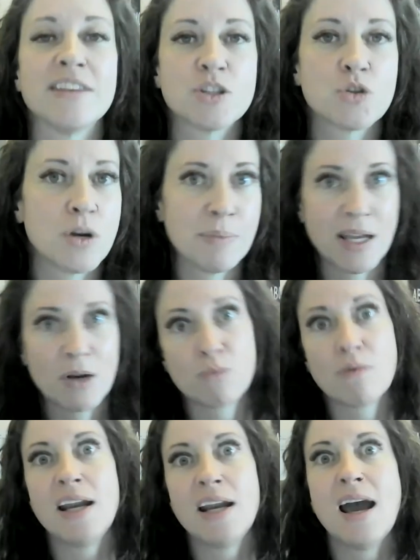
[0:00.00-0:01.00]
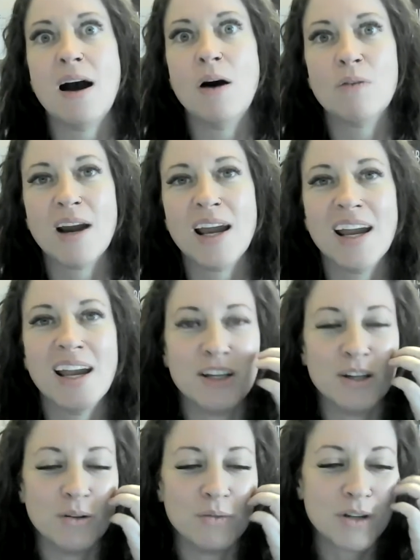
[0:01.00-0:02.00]
go on this trip like right now, right?
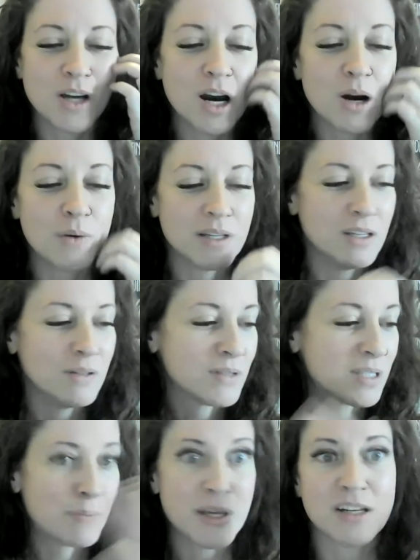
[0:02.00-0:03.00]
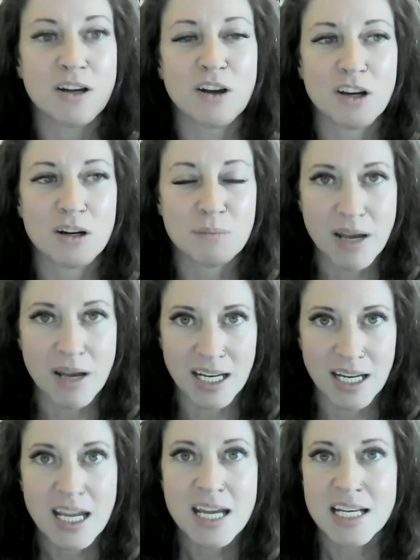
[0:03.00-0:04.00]
And you go and you spend all your
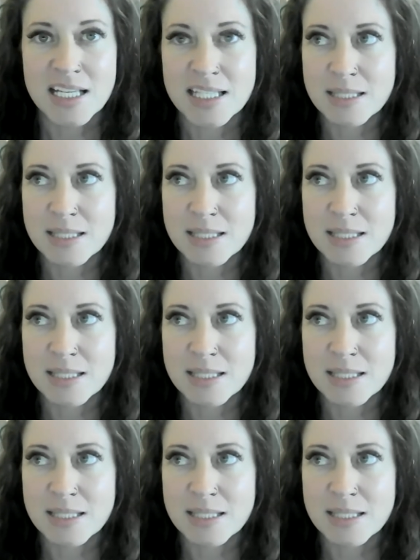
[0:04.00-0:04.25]
money.